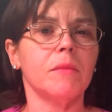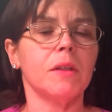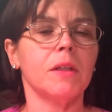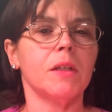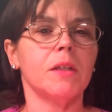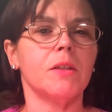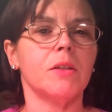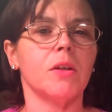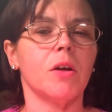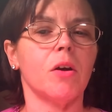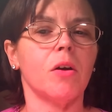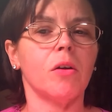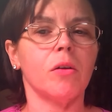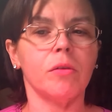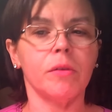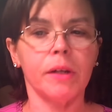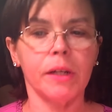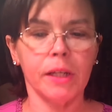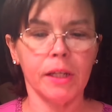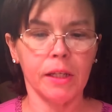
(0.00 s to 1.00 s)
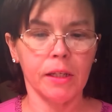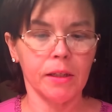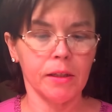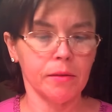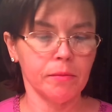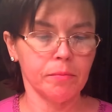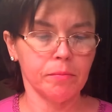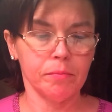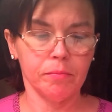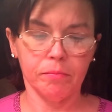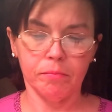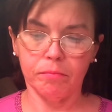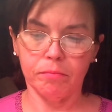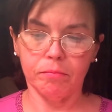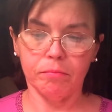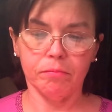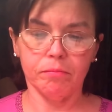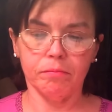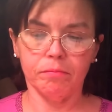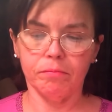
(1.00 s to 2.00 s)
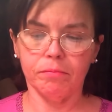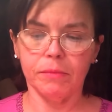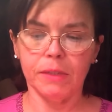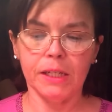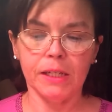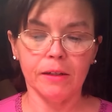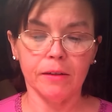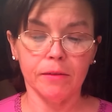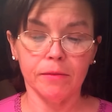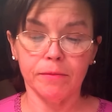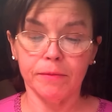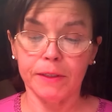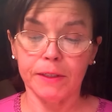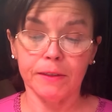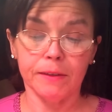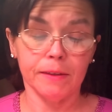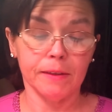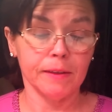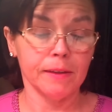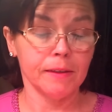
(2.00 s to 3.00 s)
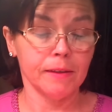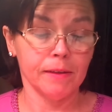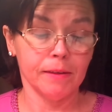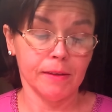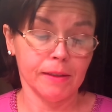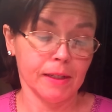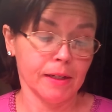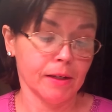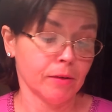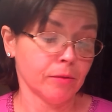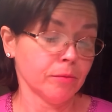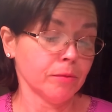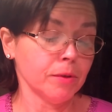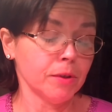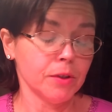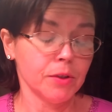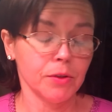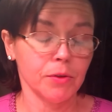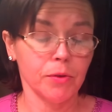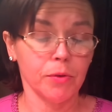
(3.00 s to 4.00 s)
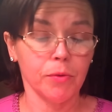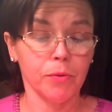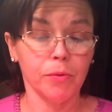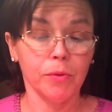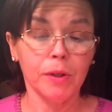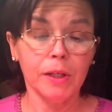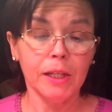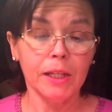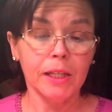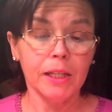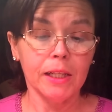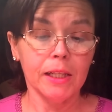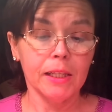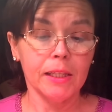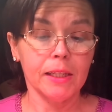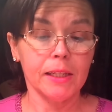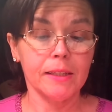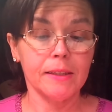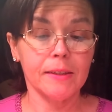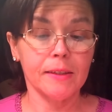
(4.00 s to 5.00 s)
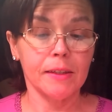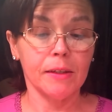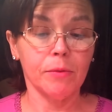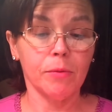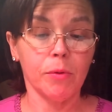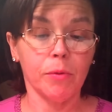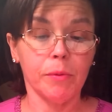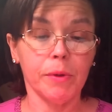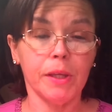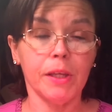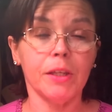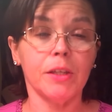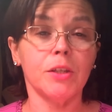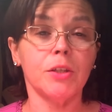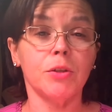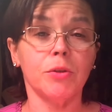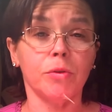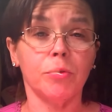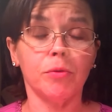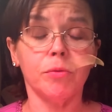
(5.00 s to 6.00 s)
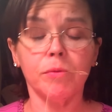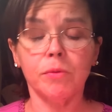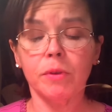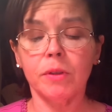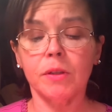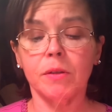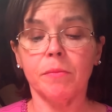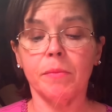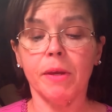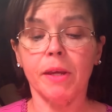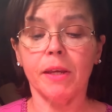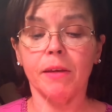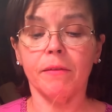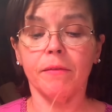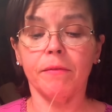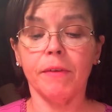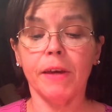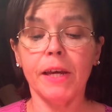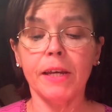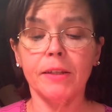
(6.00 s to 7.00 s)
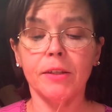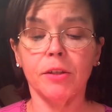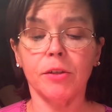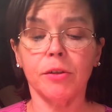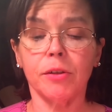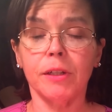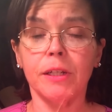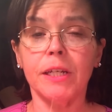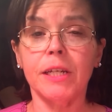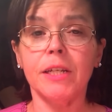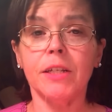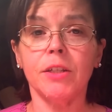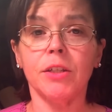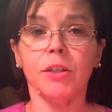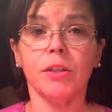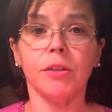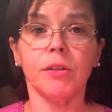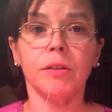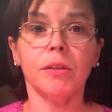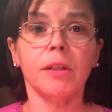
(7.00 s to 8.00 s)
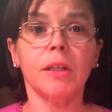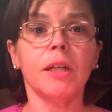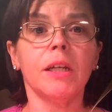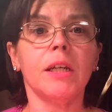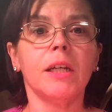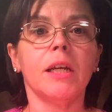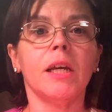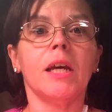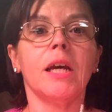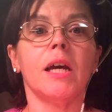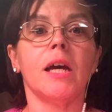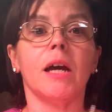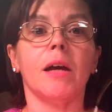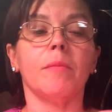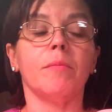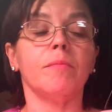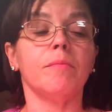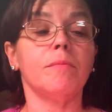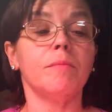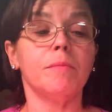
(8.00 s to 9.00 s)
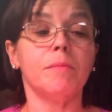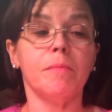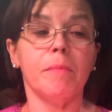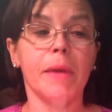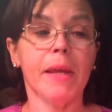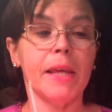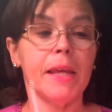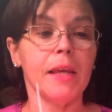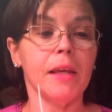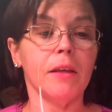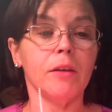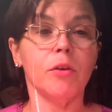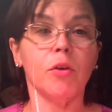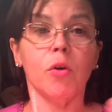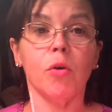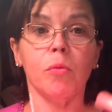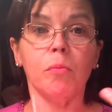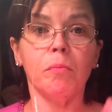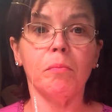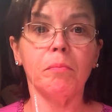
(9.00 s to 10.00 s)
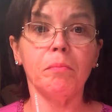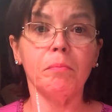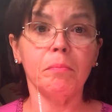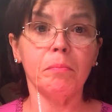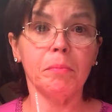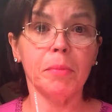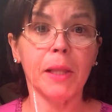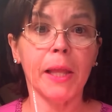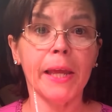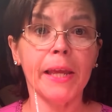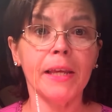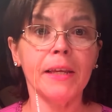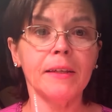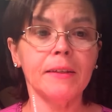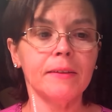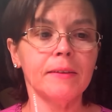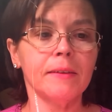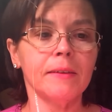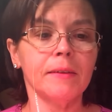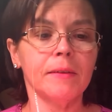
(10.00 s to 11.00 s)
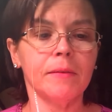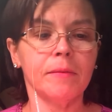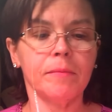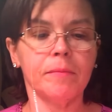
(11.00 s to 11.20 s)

It's already needle felted down, so let's see what we can do to make it faster and easier. I'm making gnome blanks.